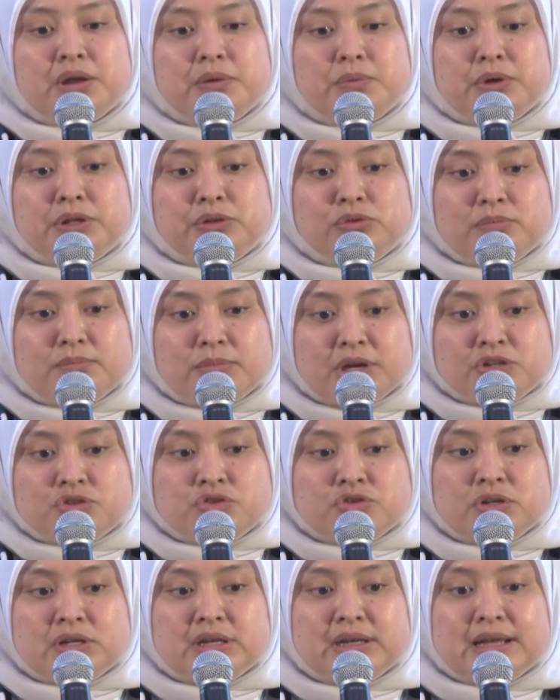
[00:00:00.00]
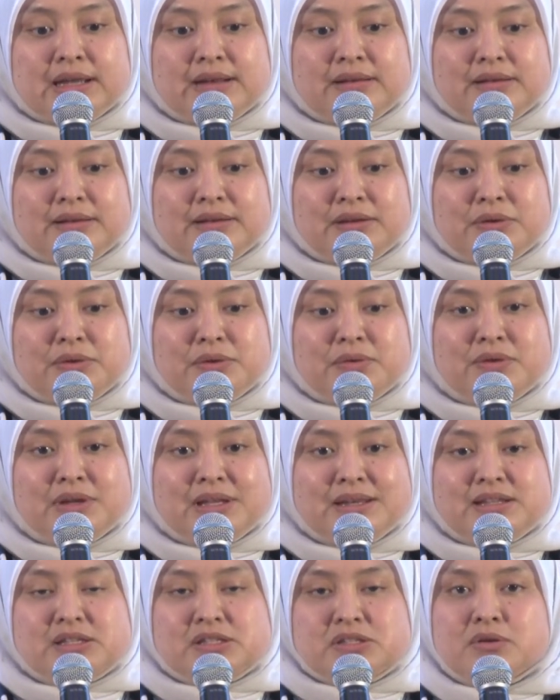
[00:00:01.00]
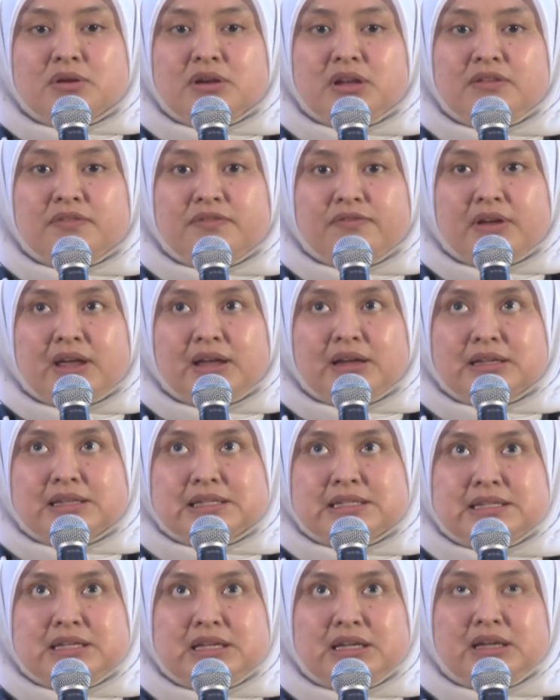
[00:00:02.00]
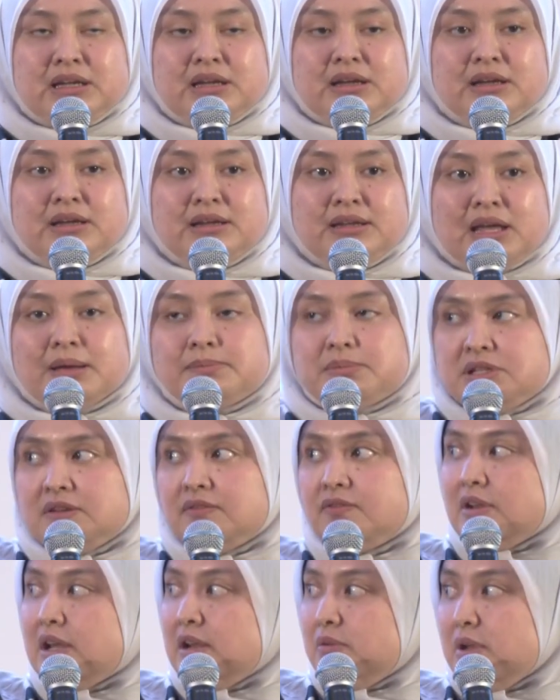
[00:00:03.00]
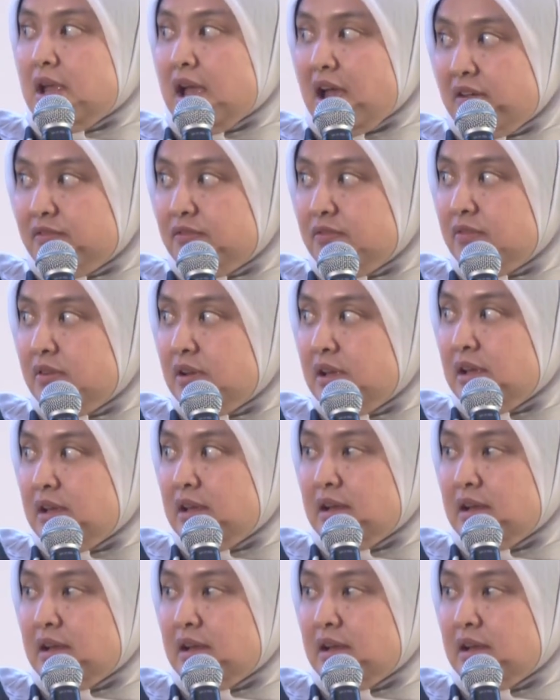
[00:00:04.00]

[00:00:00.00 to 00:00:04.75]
we want to make sure that, it does not affect the captive that we have,